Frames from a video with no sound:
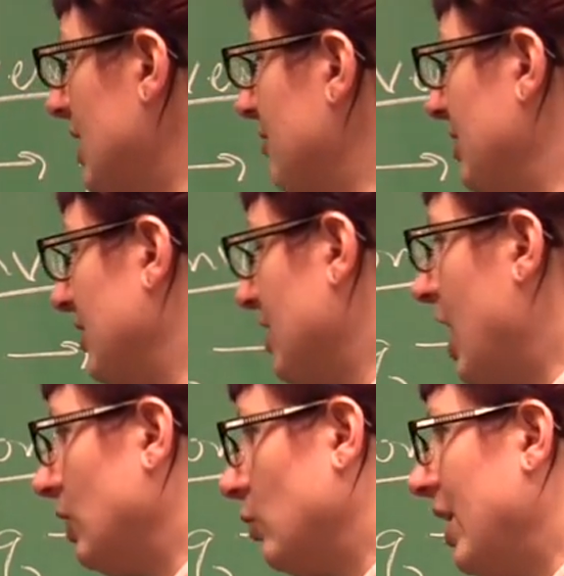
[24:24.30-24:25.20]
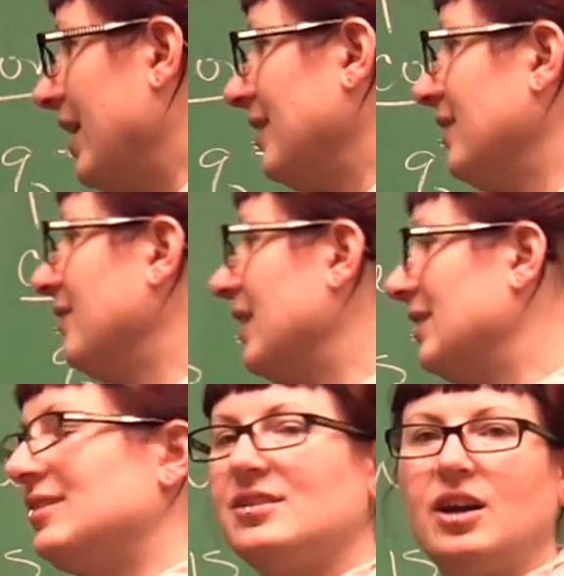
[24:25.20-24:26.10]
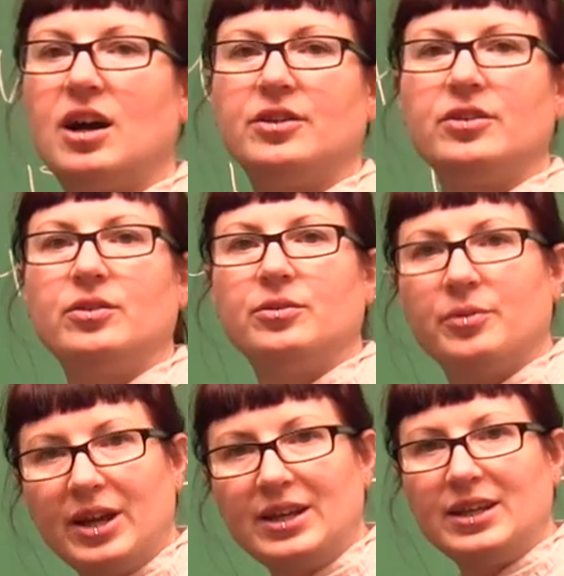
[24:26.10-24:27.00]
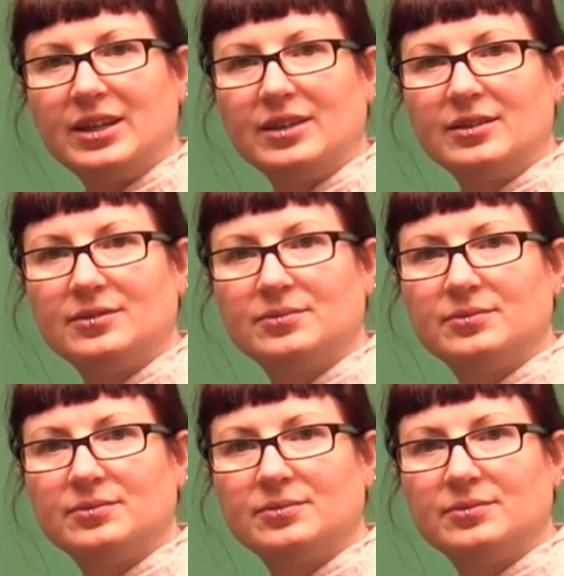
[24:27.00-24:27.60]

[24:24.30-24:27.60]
if it's not wet, then it's not raining,